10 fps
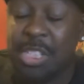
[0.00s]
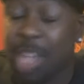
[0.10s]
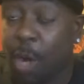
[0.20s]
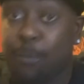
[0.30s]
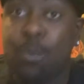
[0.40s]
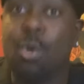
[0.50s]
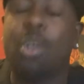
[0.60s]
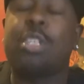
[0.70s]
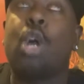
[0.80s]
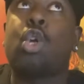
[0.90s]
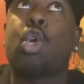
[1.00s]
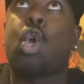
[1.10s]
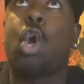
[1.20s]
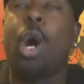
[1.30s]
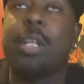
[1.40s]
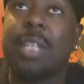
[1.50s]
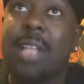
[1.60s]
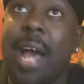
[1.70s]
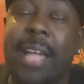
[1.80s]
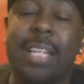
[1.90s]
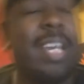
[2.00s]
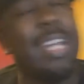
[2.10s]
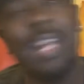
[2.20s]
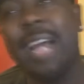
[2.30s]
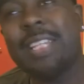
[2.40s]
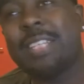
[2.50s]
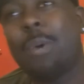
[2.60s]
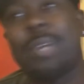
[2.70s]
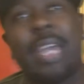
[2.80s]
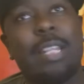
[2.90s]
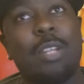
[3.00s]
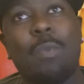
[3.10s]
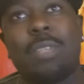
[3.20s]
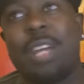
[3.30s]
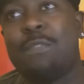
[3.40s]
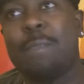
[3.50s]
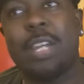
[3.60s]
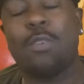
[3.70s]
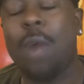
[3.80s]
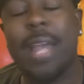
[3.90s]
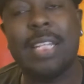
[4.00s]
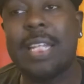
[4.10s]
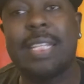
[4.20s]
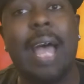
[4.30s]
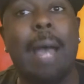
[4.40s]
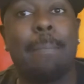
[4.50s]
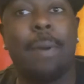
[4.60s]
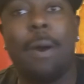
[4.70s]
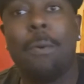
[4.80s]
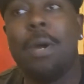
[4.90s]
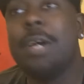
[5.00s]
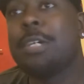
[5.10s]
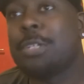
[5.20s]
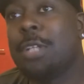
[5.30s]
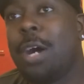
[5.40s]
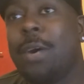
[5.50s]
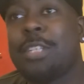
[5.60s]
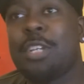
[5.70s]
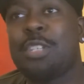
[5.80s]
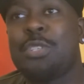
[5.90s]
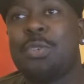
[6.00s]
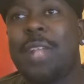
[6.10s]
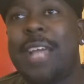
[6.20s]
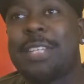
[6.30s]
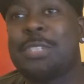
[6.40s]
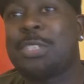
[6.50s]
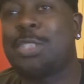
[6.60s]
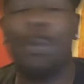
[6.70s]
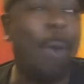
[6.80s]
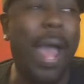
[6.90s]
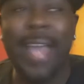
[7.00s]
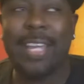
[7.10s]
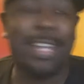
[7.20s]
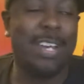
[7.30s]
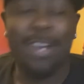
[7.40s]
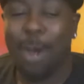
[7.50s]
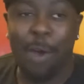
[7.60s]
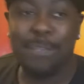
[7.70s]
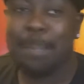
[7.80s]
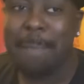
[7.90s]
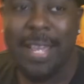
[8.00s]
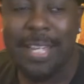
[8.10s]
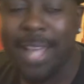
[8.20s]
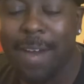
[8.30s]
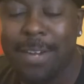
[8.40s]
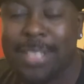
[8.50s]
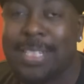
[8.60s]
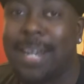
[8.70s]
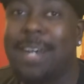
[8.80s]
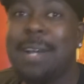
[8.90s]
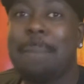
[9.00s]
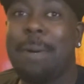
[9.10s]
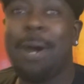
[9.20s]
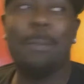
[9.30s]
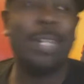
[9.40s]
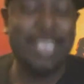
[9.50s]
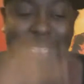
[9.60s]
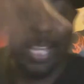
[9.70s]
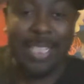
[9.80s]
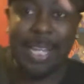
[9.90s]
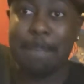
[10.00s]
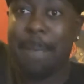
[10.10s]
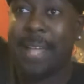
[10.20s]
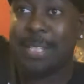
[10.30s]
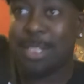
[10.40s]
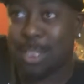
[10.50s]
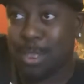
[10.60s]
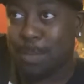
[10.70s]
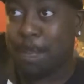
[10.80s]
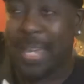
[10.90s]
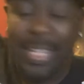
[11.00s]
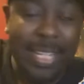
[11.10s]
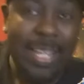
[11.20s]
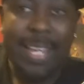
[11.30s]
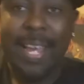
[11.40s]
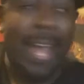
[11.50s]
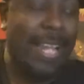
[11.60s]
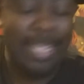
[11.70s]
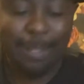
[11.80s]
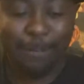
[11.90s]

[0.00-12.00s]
itself looked godlike. I don't get no Devil May Cry than that, bro. You know, and yeah, you saw like the swag of the main character, bro. When he did that, that mad spin, and then